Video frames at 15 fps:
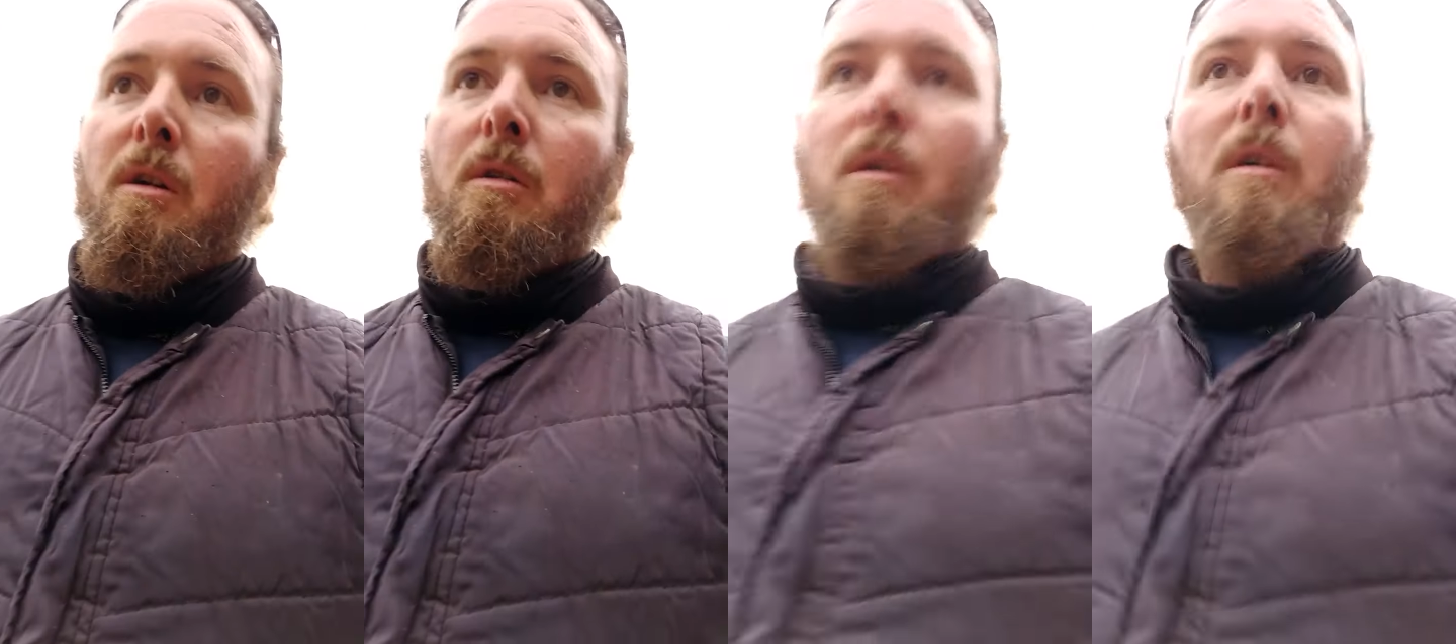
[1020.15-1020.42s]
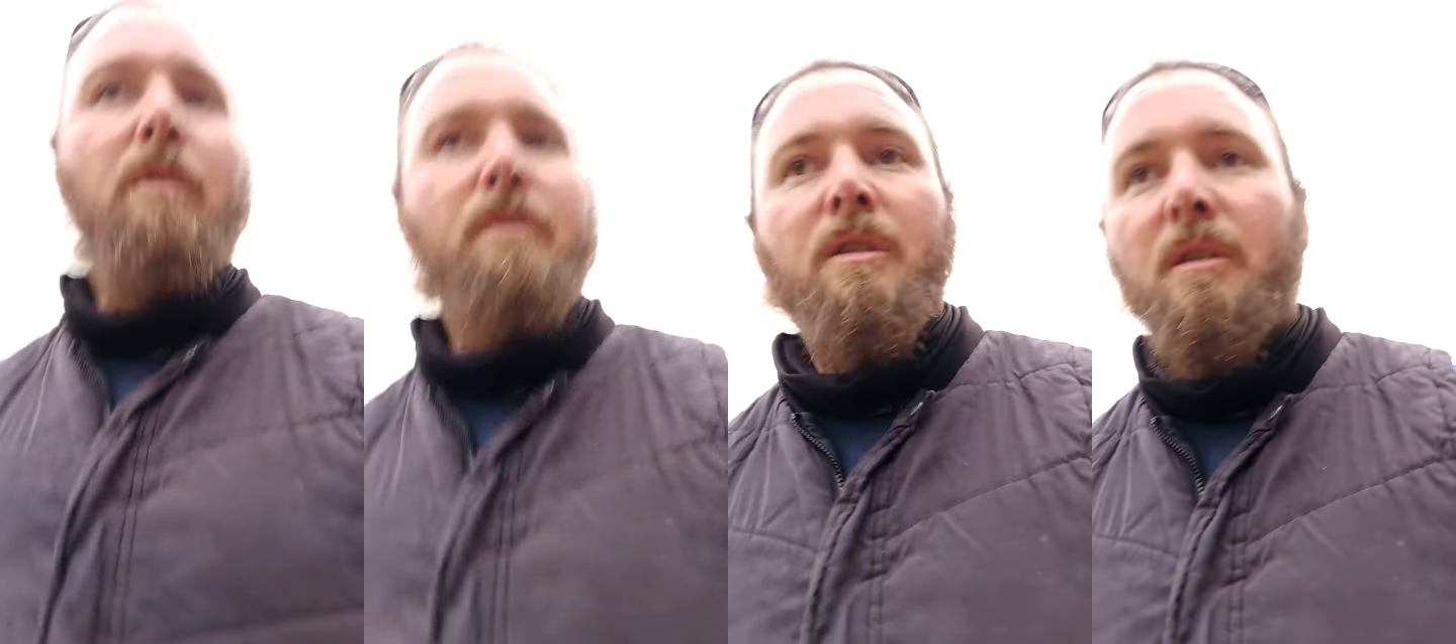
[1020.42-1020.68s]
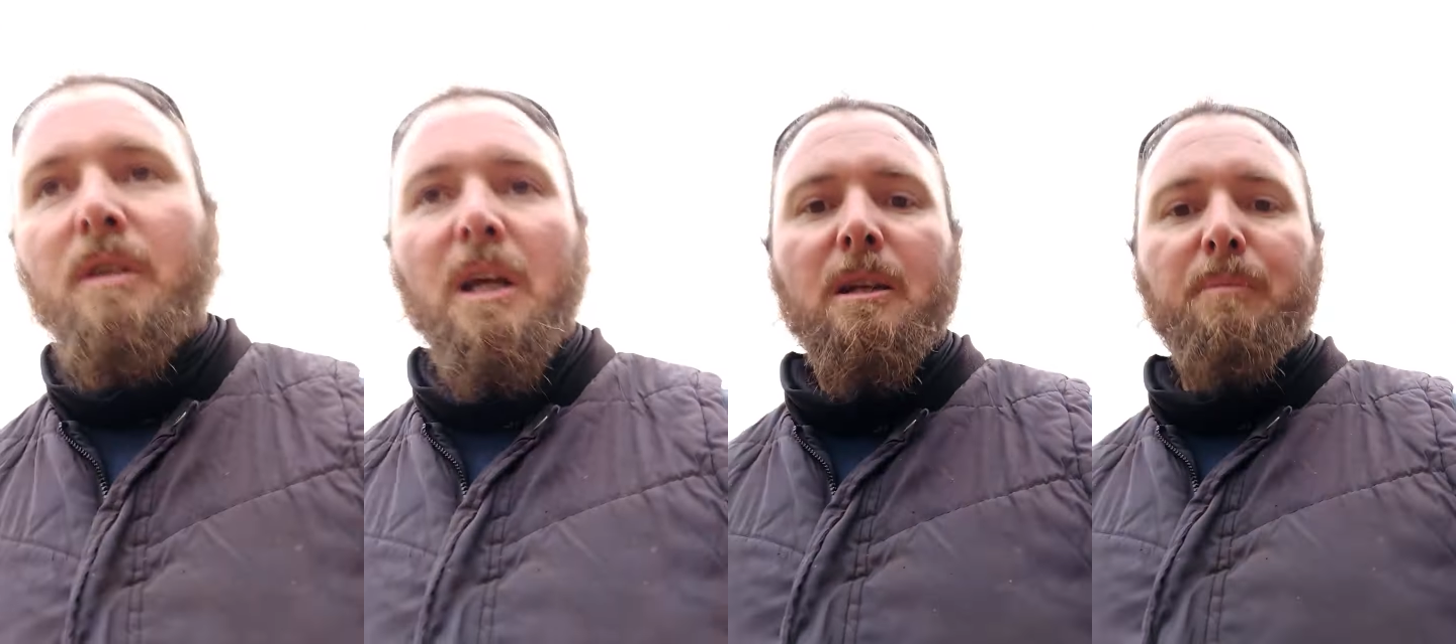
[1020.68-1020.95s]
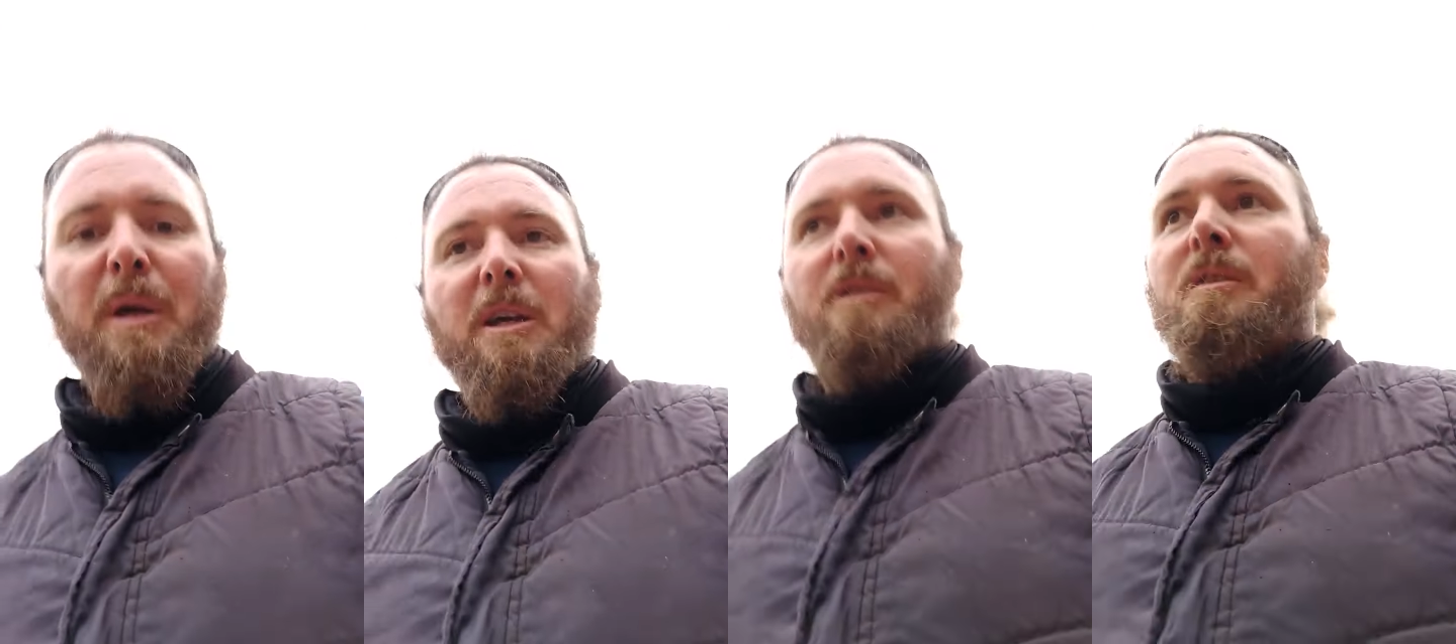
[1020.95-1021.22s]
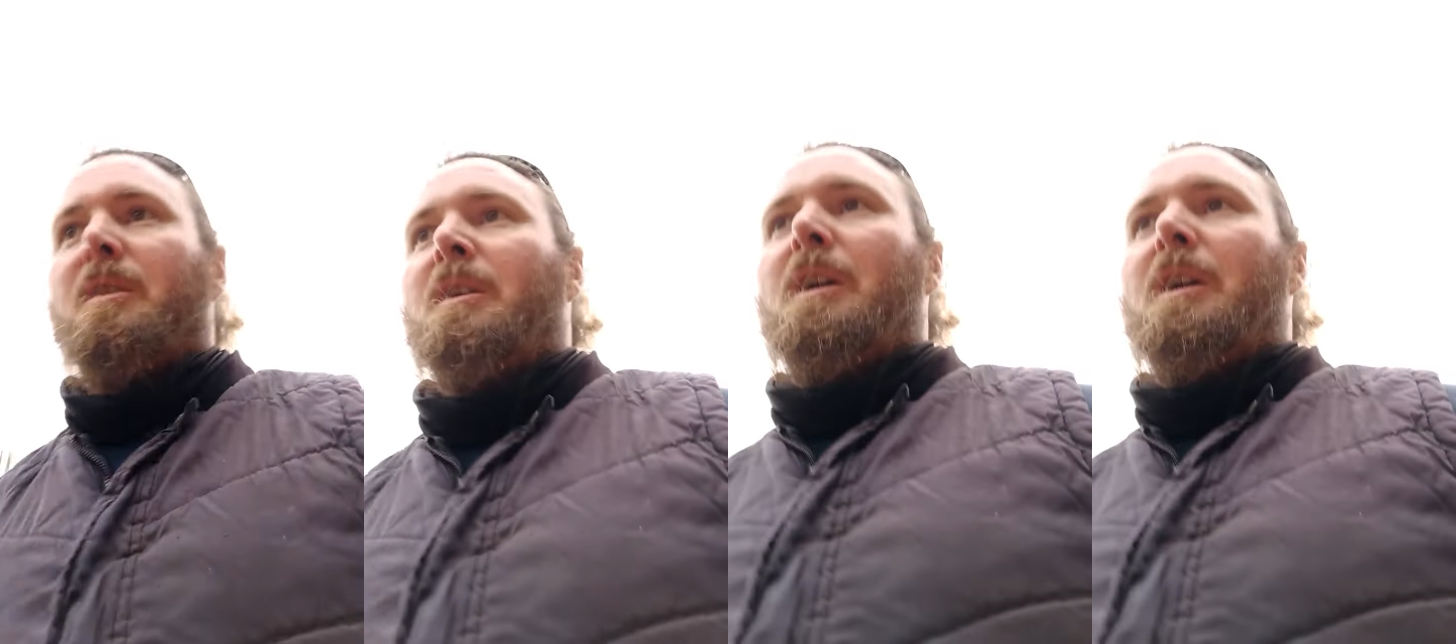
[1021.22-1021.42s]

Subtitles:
Gronks and deadbeats.